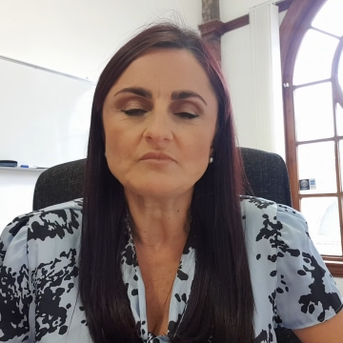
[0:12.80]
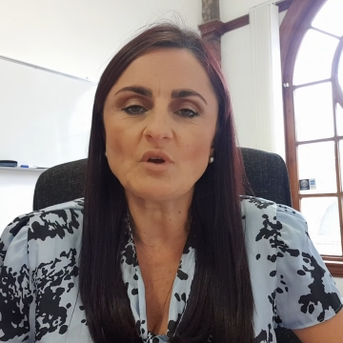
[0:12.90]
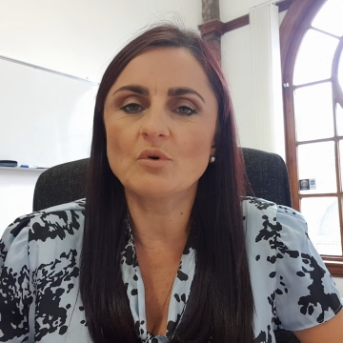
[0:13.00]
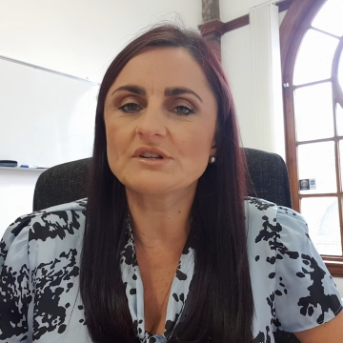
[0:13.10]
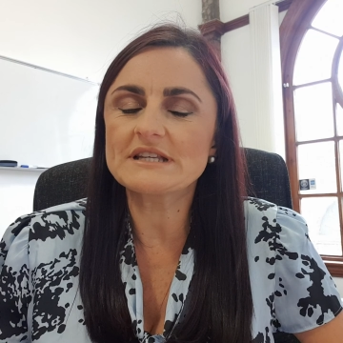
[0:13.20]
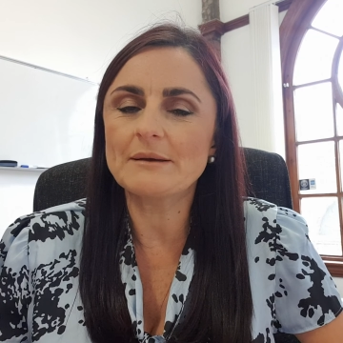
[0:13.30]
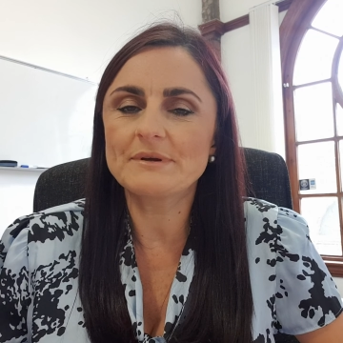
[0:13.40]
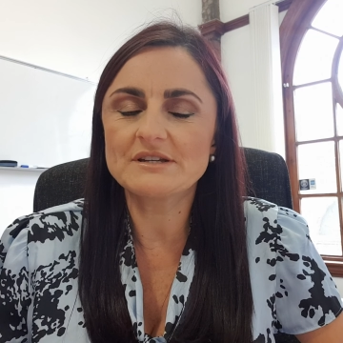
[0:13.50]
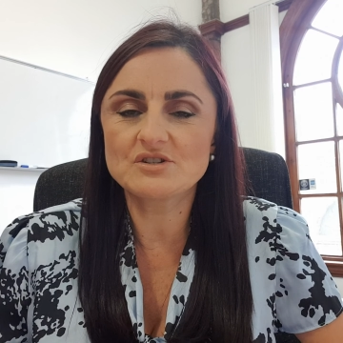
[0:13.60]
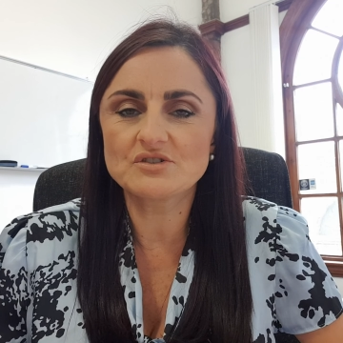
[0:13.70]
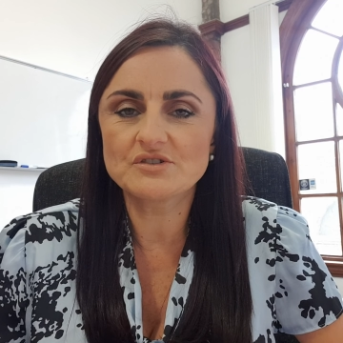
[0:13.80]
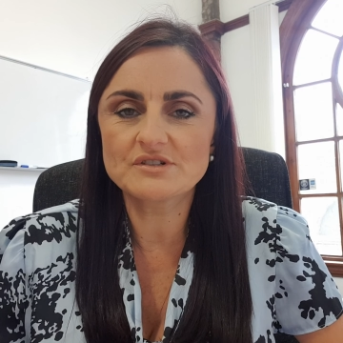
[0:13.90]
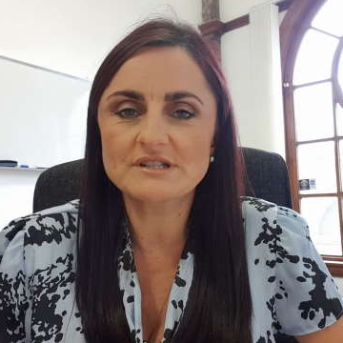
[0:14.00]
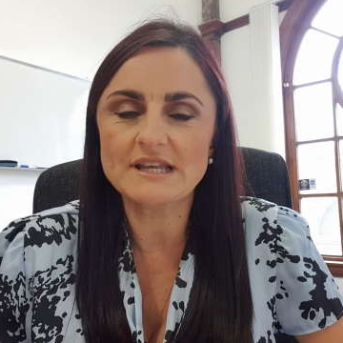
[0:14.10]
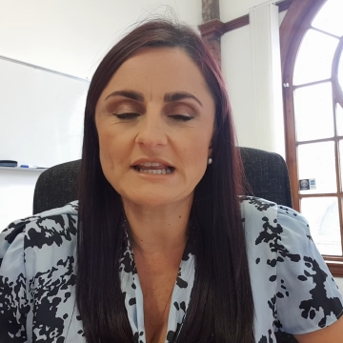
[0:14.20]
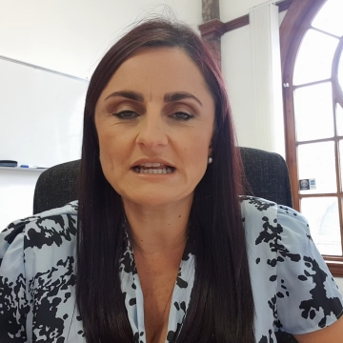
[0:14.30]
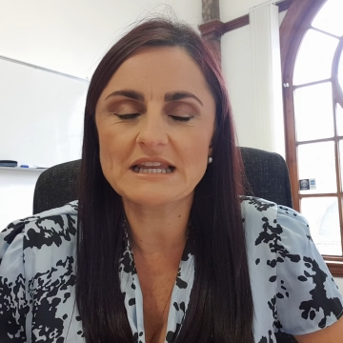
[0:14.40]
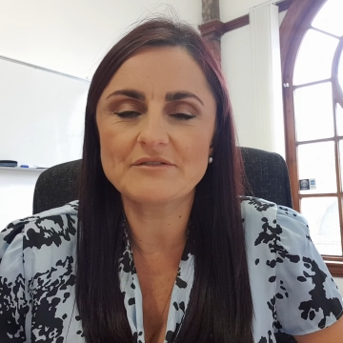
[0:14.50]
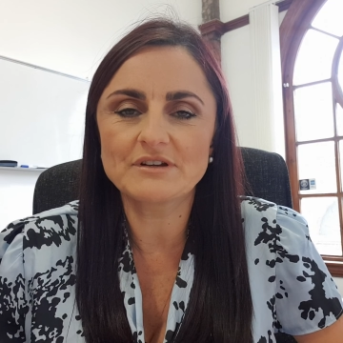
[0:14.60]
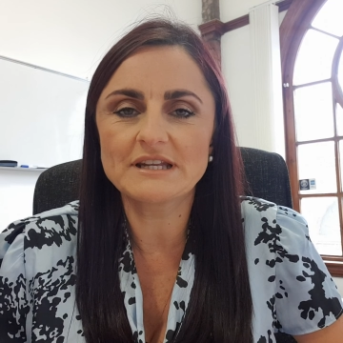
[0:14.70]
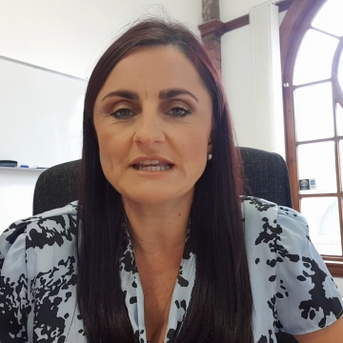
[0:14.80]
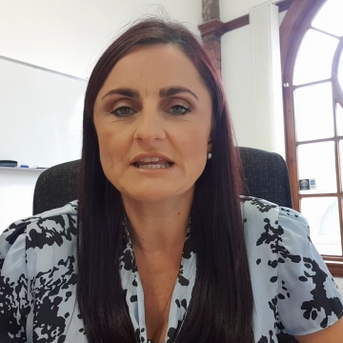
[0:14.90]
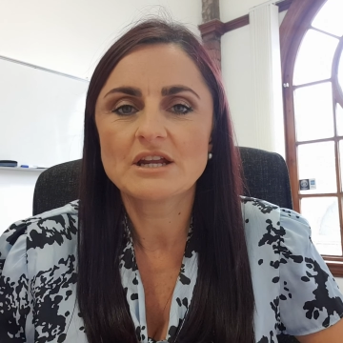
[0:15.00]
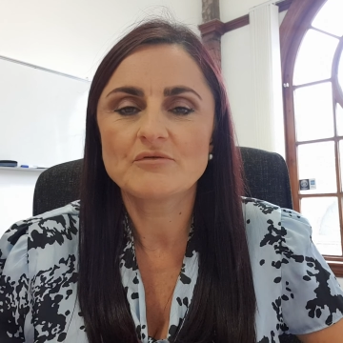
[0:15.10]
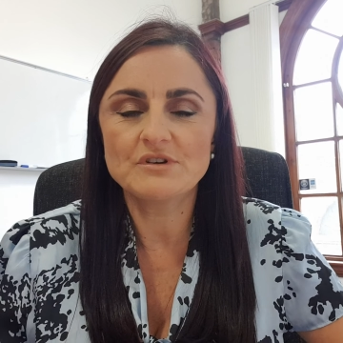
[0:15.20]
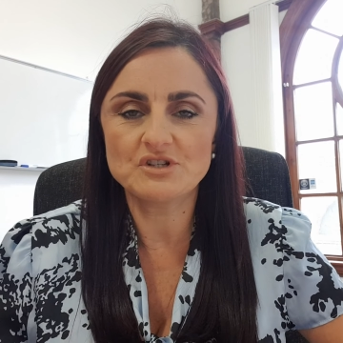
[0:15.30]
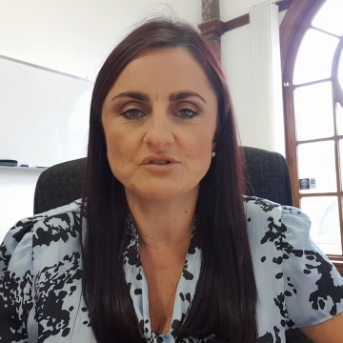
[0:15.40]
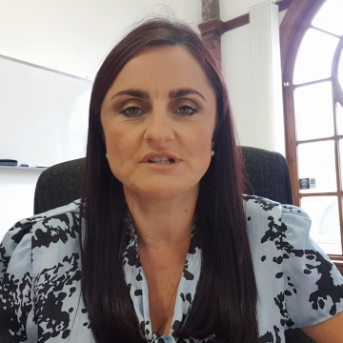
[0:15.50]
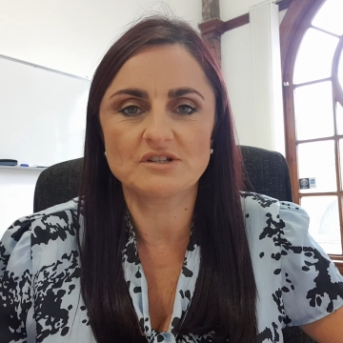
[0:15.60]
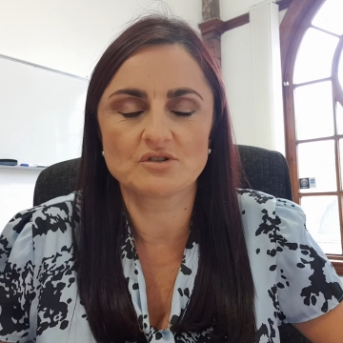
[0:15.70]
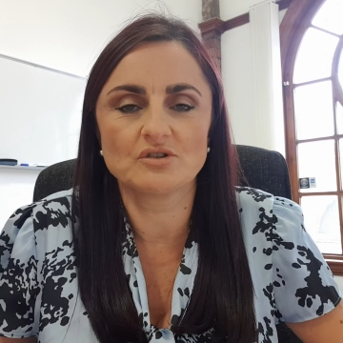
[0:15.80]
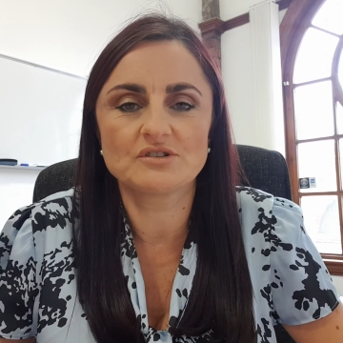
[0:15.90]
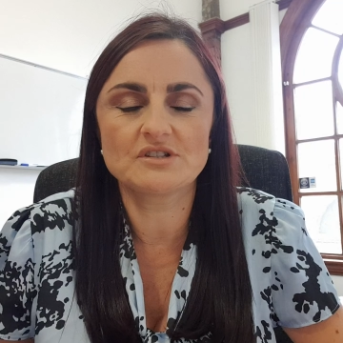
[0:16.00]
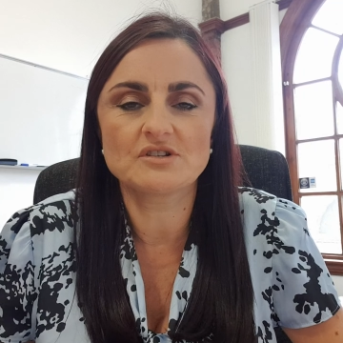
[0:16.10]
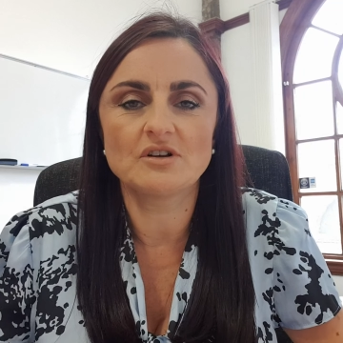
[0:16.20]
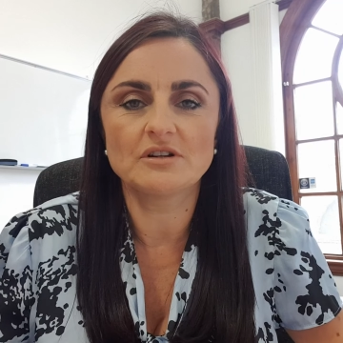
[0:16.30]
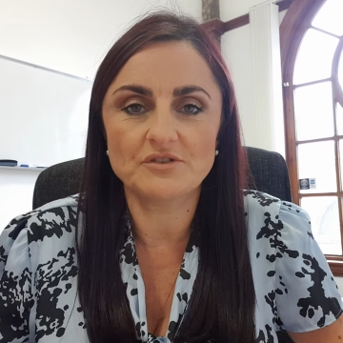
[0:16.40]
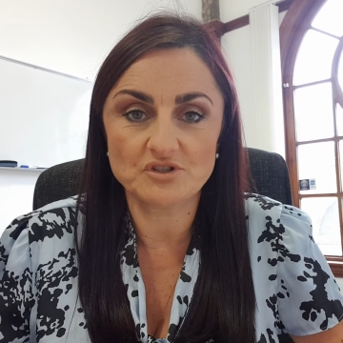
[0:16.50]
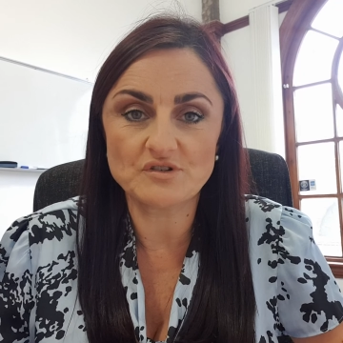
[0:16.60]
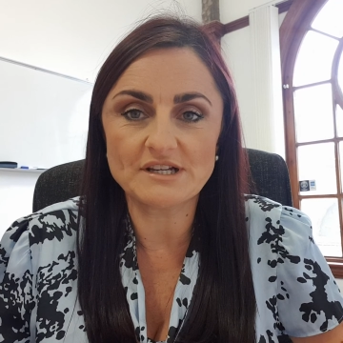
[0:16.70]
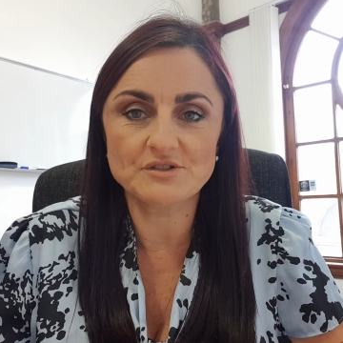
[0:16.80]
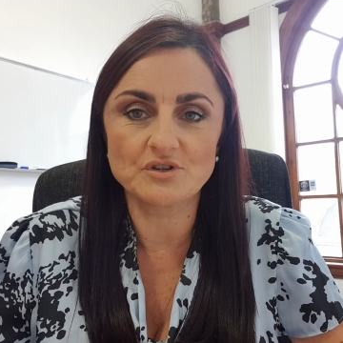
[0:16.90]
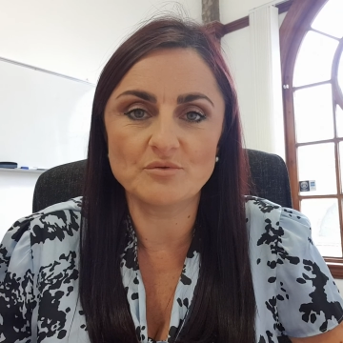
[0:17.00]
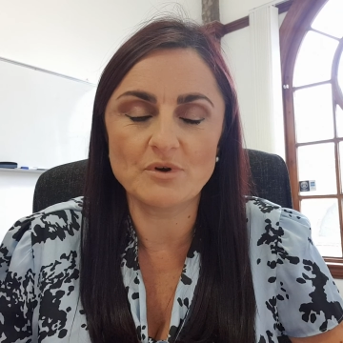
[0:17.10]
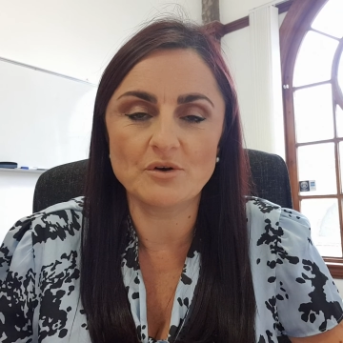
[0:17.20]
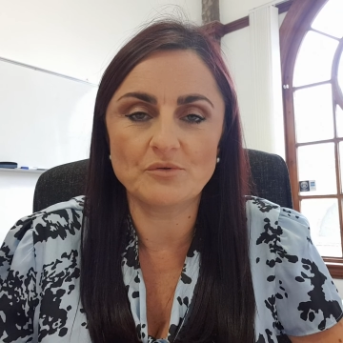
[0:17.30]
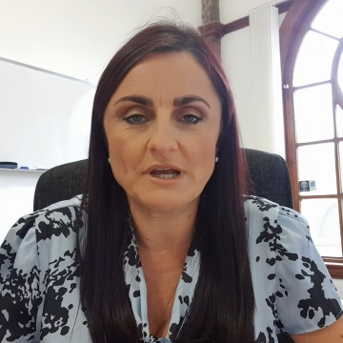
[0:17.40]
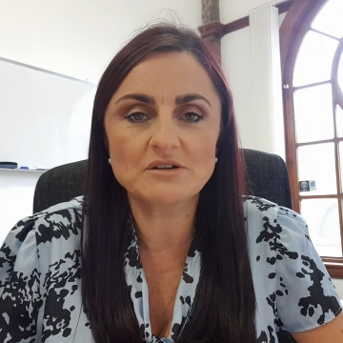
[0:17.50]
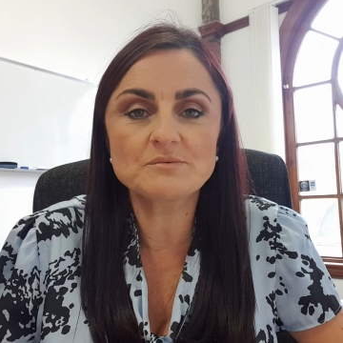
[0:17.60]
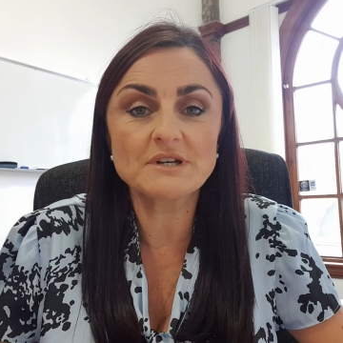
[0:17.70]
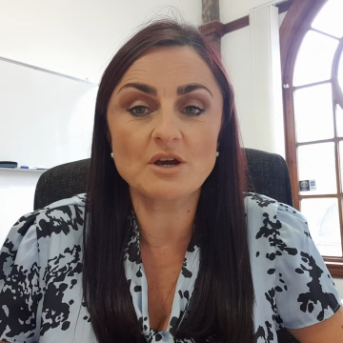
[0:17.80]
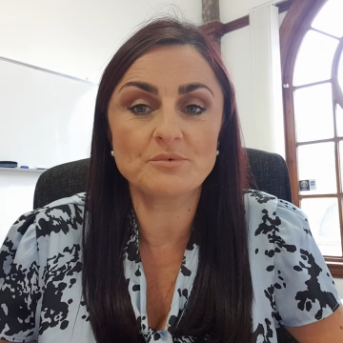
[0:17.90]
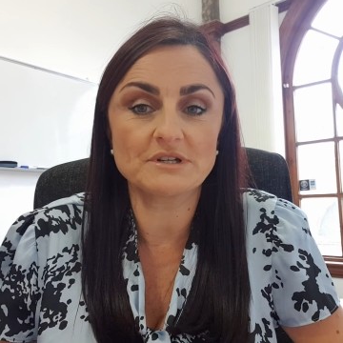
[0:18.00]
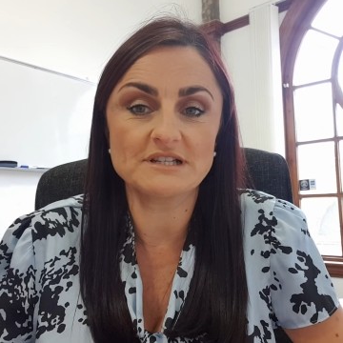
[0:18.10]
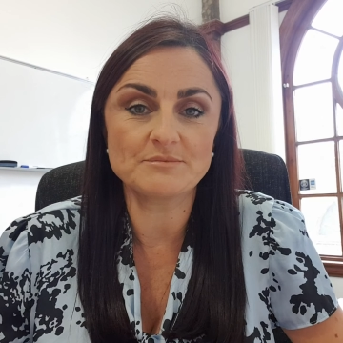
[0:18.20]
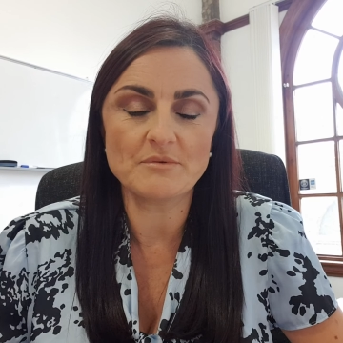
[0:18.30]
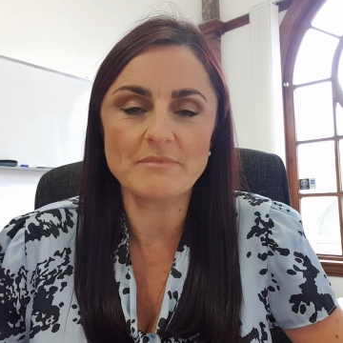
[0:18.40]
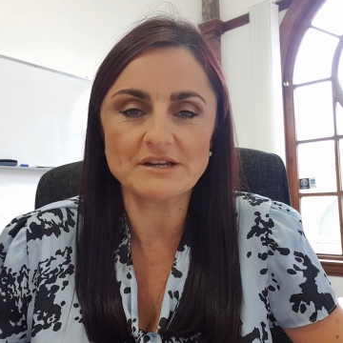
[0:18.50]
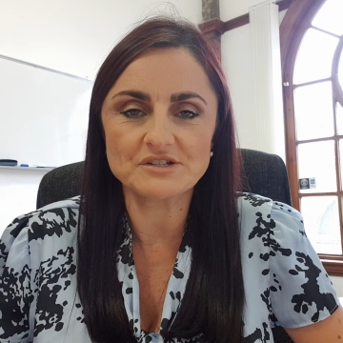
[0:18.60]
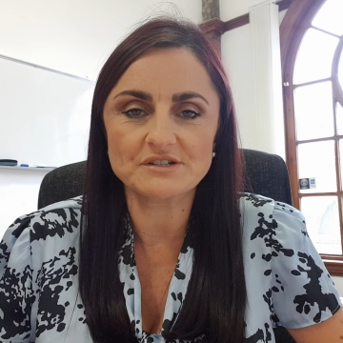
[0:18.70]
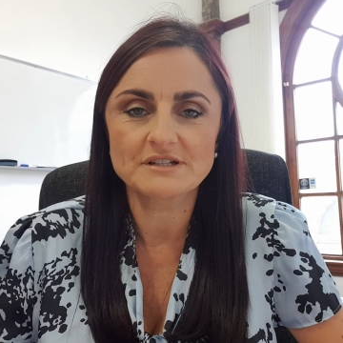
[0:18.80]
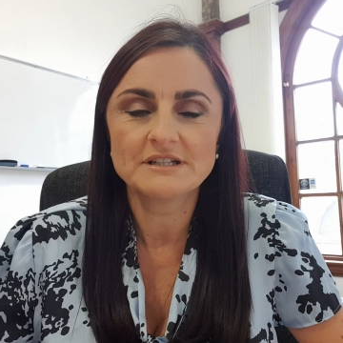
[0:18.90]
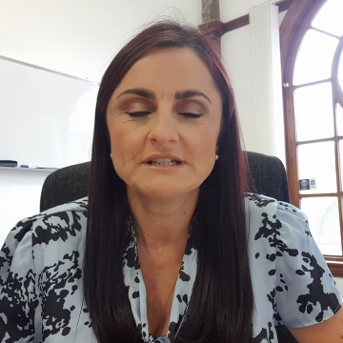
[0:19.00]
What tapping does, it cleverly reduces cortisol, the stress hormone. How do we know? Because it's been measured.